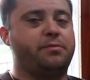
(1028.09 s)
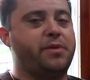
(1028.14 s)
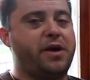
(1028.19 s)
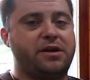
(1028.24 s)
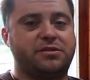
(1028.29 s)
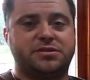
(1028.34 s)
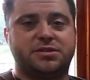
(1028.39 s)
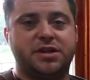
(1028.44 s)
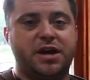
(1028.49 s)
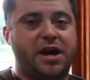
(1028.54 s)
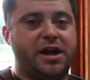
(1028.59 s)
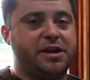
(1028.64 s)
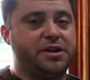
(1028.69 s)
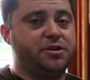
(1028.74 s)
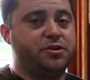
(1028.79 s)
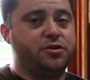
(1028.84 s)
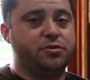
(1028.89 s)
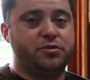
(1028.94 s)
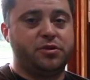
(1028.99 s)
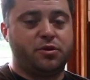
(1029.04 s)
up outside
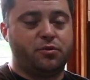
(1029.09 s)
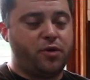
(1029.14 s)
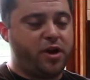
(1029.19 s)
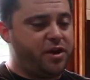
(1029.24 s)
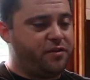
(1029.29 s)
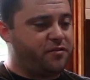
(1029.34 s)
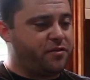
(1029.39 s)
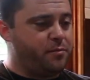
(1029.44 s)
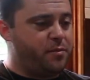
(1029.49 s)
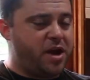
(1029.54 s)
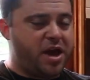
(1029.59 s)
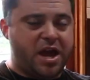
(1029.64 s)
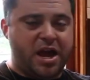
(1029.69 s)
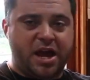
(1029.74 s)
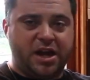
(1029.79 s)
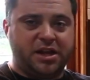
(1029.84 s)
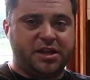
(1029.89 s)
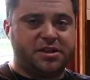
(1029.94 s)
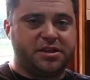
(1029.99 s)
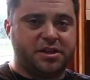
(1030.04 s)
and do it away from
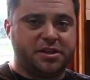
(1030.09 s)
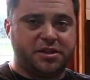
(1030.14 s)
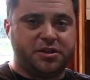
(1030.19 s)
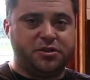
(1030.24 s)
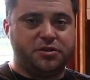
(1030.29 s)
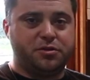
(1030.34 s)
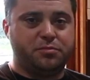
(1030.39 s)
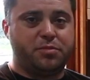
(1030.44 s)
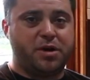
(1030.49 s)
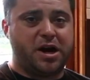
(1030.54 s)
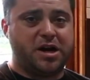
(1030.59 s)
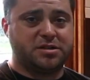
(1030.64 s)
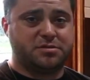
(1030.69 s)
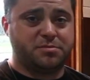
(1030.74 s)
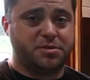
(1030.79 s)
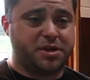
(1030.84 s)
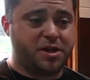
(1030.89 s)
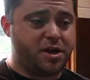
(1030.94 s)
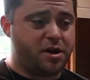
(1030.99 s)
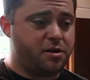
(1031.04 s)
anything that you could
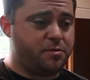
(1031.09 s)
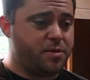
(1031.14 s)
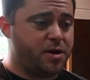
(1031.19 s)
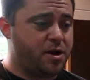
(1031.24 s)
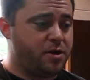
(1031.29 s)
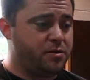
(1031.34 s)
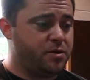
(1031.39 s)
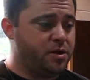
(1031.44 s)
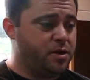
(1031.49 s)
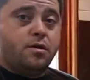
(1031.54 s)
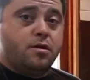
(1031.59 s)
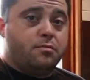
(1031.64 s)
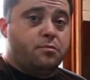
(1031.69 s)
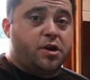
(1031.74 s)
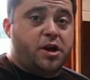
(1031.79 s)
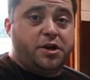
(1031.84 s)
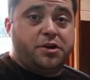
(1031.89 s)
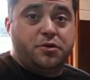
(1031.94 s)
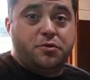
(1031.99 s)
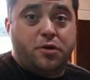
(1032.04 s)
possibly care about.
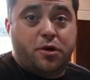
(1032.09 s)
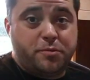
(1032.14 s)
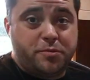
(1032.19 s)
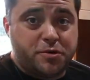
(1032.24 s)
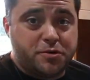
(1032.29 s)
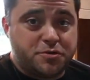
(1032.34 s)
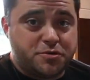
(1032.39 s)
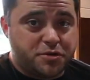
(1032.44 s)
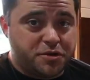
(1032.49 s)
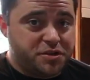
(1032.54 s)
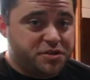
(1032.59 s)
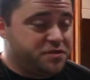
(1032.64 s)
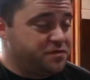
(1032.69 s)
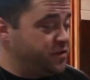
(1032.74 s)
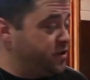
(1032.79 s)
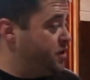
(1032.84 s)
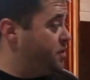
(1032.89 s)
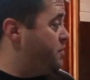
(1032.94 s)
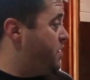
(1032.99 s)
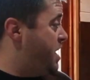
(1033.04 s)
But I do hope you enjoyed this
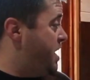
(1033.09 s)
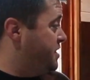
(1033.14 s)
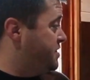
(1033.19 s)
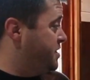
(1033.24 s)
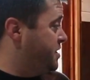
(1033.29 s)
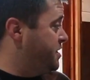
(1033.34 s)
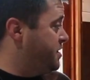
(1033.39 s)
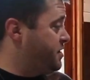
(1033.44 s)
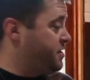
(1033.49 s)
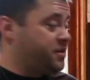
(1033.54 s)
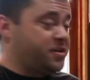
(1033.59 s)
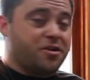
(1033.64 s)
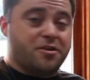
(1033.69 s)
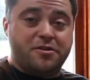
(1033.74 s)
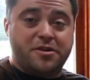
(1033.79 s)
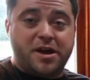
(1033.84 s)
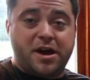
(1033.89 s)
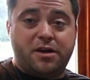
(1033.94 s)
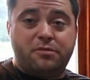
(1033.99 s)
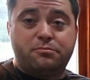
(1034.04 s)
video. I think it
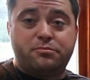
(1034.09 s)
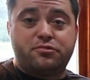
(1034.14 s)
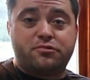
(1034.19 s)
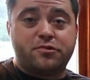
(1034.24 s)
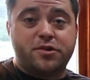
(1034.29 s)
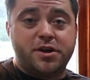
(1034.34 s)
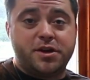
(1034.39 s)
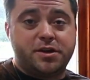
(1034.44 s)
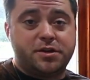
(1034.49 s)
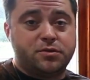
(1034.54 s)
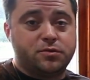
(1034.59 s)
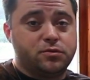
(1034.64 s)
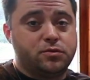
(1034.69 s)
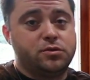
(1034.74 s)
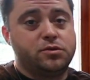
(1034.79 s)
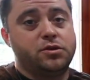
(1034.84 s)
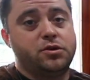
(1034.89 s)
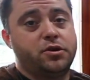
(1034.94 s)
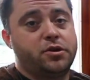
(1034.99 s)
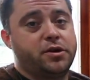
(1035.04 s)
turned out pretty
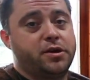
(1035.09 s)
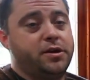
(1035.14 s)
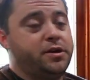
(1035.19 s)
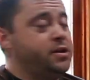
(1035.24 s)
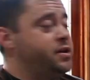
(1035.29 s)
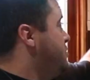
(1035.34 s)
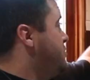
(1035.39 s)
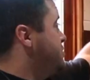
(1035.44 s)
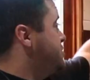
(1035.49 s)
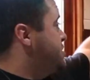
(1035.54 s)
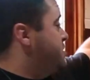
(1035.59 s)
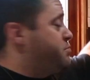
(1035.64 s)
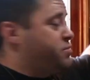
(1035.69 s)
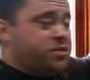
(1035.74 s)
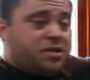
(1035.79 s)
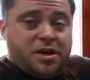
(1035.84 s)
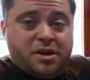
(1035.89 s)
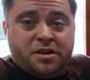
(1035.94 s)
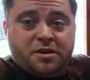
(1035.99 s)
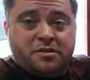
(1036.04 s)
cool looking. Once I
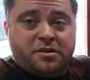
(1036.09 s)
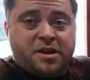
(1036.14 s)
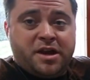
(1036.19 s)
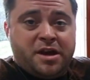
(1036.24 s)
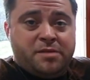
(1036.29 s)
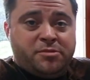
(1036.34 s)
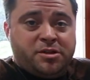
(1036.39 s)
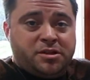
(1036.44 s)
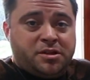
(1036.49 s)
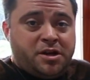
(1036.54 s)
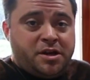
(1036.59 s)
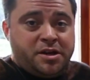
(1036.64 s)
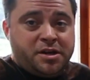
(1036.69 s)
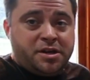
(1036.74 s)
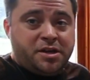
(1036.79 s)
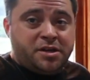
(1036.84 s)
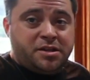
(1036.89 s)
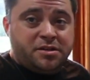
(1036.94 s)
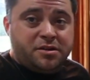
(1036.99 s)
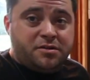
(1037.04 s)
put that under cabinet
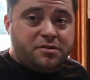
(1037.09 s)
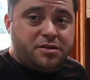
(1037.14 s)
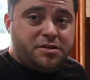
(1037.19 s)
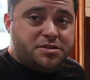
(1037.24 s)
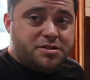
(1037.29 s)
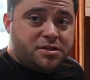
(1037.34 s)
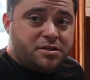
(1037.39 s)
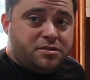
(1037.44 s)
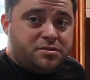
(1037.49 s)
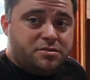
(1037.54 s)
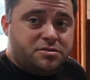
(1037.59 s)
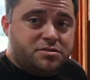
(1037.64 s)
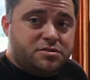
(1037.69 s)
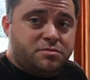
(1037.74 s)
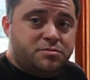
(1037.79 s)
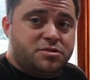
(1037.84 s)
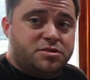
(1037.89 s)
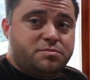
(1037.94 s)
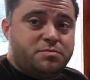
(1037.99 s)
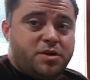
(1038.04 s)
lighting in though, it's going to look
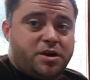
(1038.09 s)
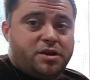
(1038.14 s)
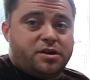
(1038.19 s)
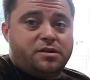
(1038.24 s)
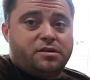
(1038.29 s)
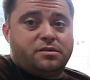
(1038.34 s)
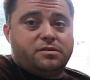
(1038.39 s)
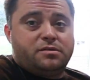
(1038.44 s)
so much better.